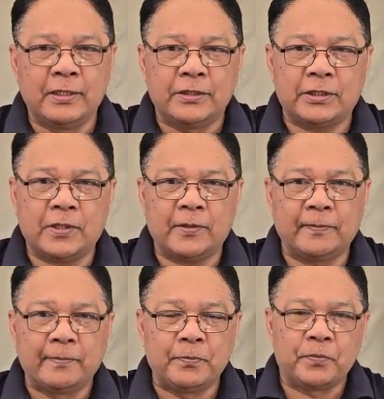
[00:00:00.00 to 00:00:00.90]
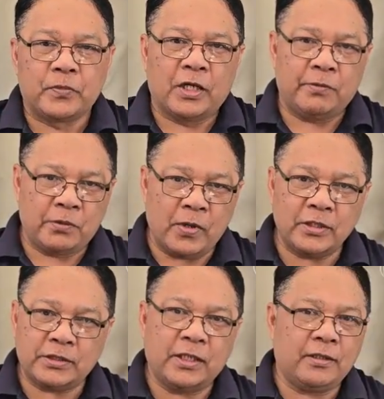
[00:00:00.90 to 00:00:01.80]
So if you want to
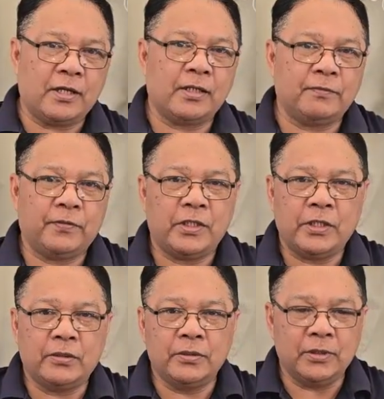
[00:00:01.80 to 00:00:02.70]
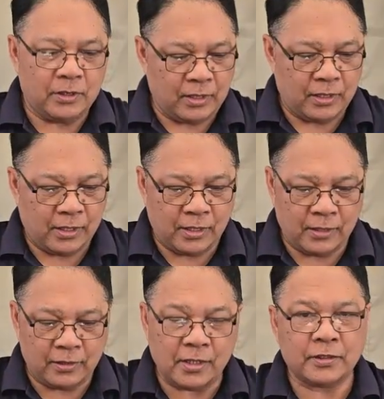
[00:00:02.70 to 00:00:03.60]
see that video
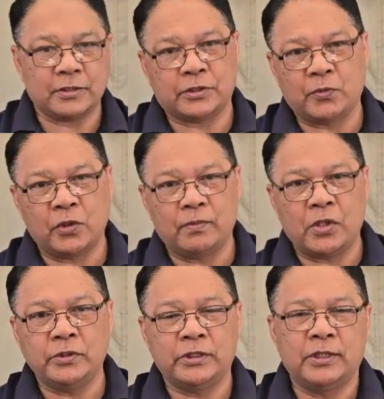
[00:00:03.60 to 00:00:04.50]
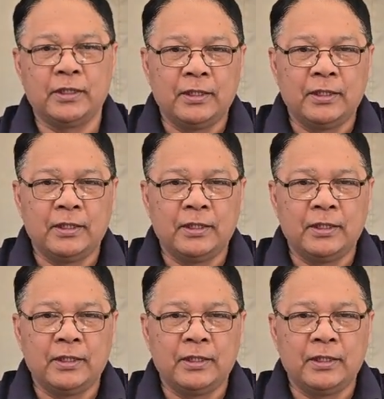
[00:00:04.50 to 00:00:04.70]
and that small modes